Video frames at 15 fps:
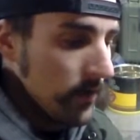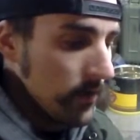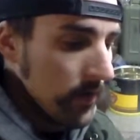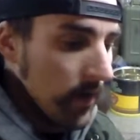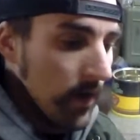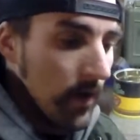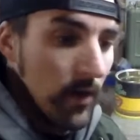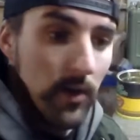
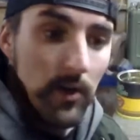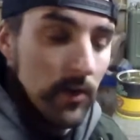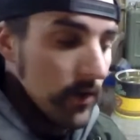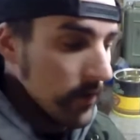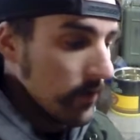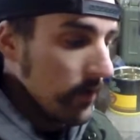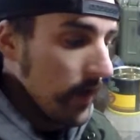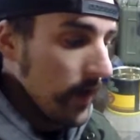So you
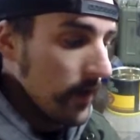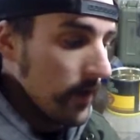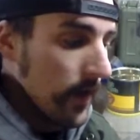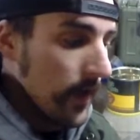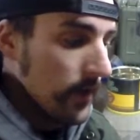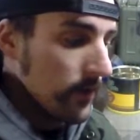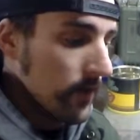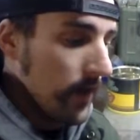just slide your
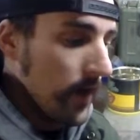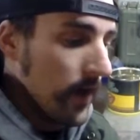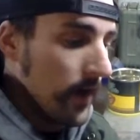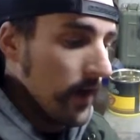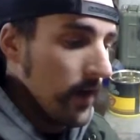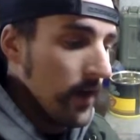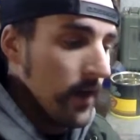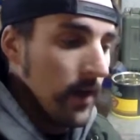case
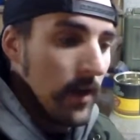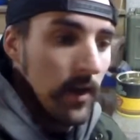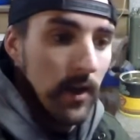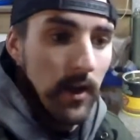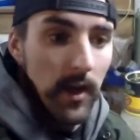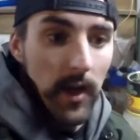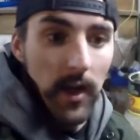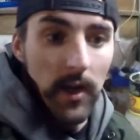on,
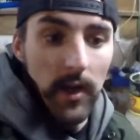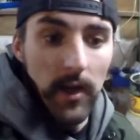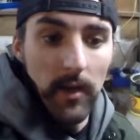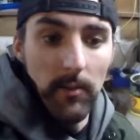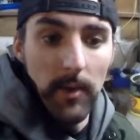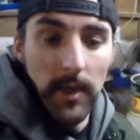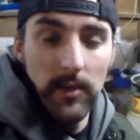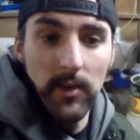and
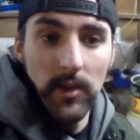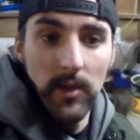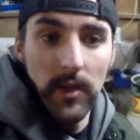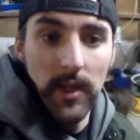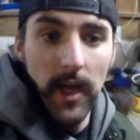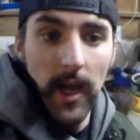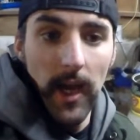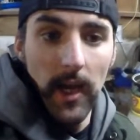it basically
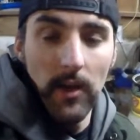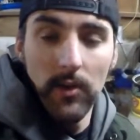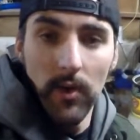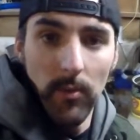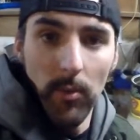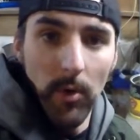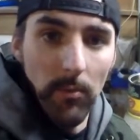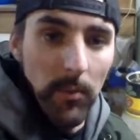can't
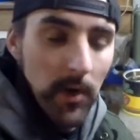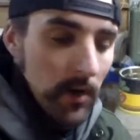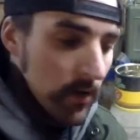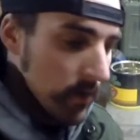trim them